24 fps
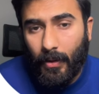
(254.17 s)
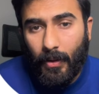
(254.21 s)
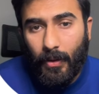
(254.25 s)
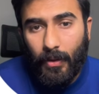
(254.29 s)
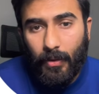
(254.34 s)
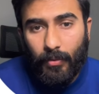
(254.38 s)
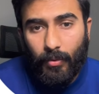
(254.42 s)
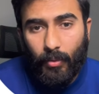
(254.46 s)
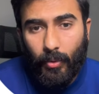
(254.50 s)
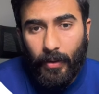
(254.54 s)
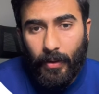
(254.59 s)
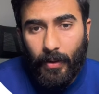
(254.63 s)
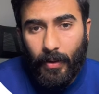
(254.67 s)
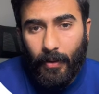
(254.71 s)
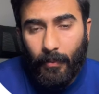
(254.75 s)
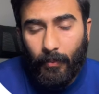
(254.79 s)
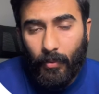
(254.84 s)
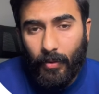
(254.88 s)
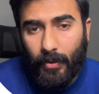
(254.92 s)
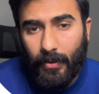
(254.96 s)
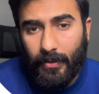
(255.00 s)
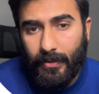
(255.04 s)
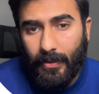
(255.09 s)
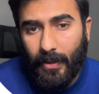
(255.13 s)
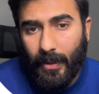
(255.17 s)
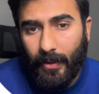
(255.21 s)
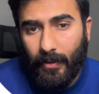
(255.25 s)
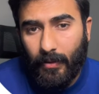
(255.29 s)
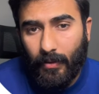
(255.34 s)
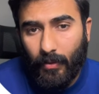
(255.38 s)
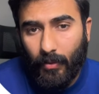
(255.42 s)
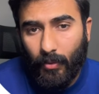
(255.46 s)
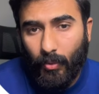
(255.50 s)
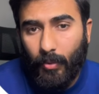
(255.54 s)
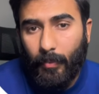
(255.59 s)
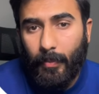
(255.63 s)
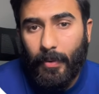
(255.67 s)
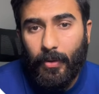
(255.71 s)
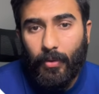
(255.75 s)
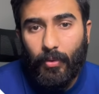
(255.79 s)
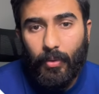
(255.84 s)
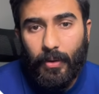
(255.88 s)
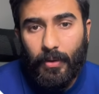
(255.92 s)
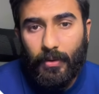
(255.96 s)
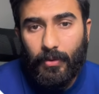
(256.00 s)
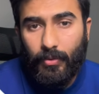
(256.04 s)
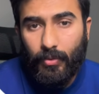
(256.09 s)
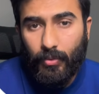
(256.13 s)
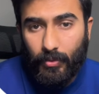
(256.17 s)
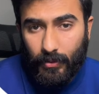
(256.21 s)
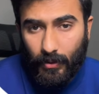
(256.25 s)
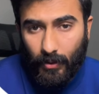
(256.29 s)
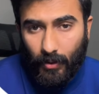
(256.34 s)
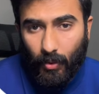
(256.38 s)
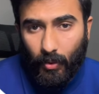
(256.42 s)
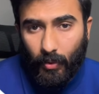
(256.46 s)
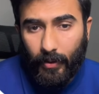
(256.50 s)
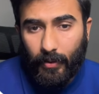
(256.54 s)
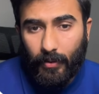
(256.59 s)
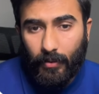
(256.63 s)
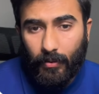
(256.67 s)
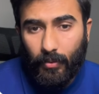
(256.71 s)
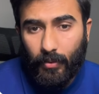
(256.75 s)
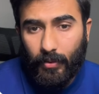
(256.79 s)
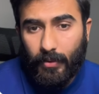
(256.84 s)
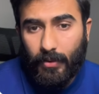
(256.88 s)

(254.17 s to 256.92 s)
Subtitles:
So here I'm going to select no, but you can choose according to your